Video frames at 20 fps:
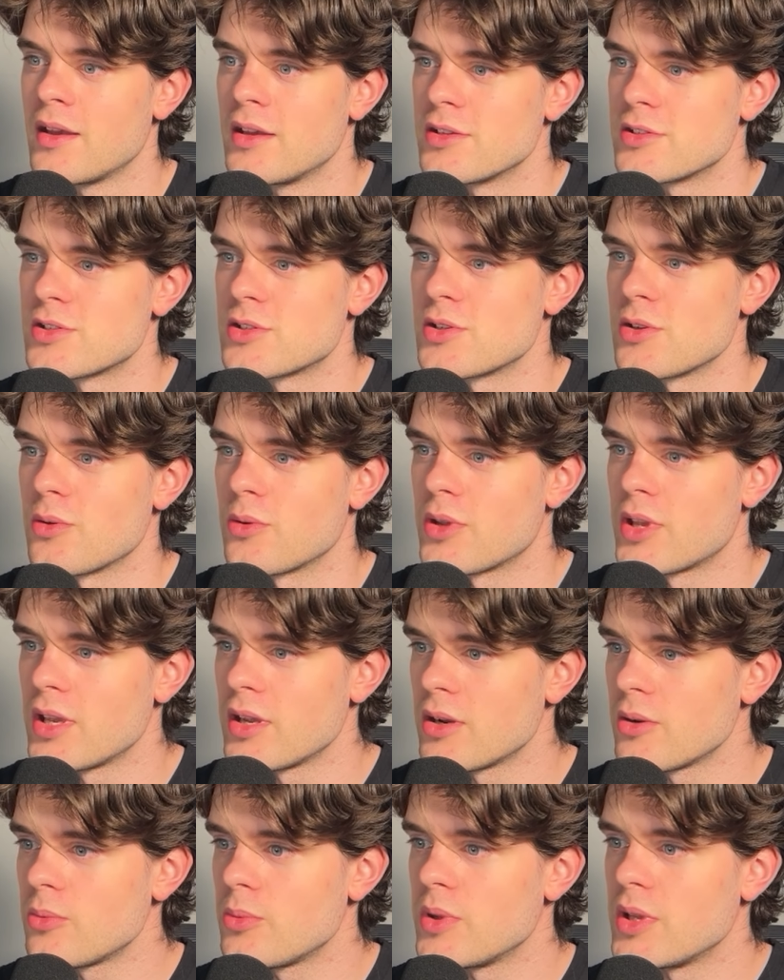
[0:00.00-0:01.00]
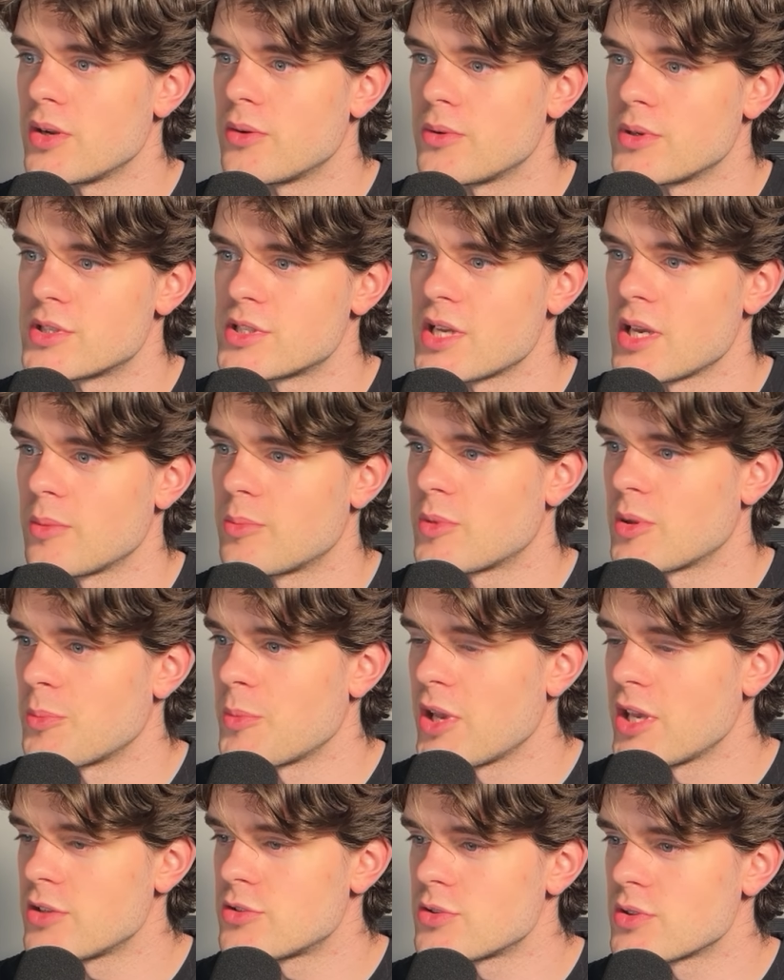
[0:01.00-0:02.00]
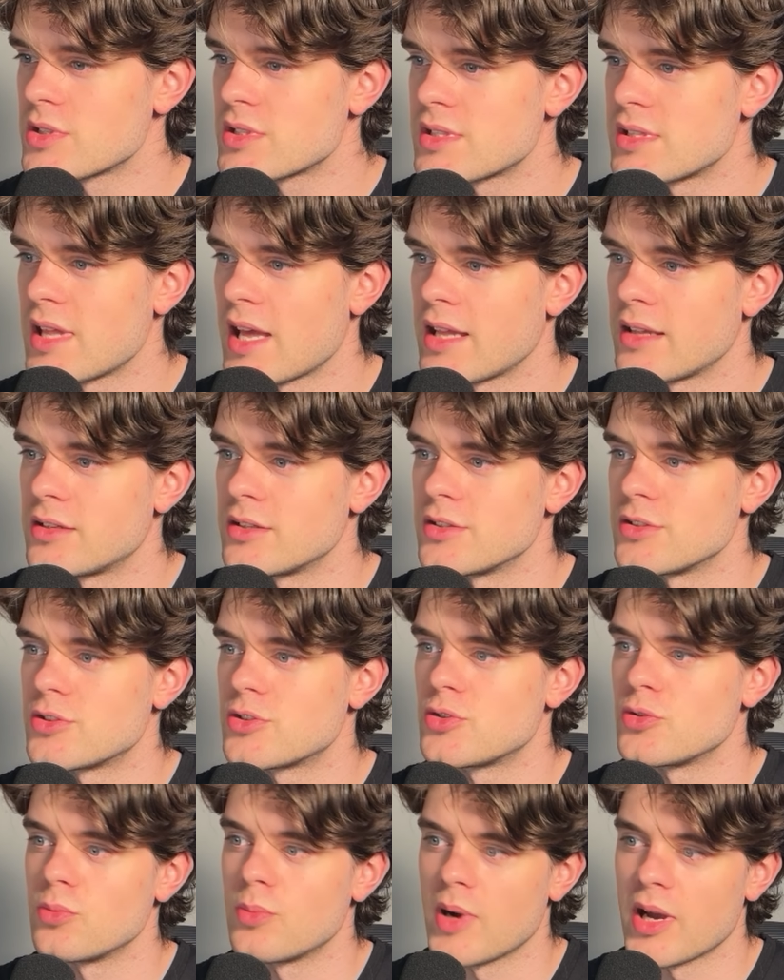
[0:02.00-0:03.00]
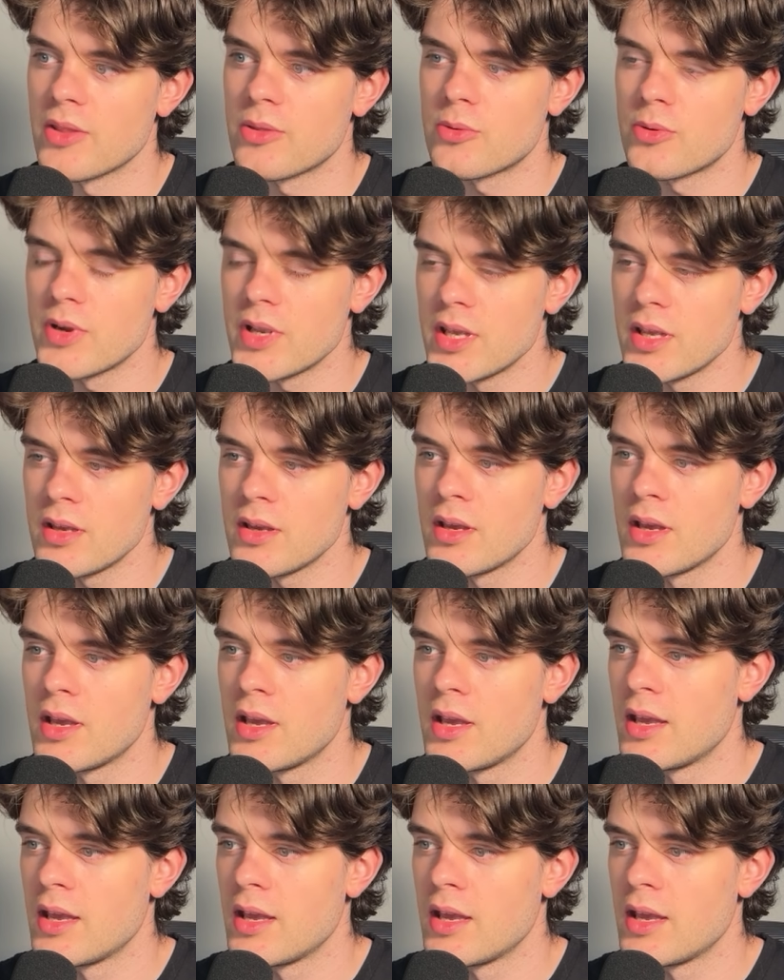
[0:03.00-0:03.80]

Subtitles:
So here we reshape the matrix that is 2 by 3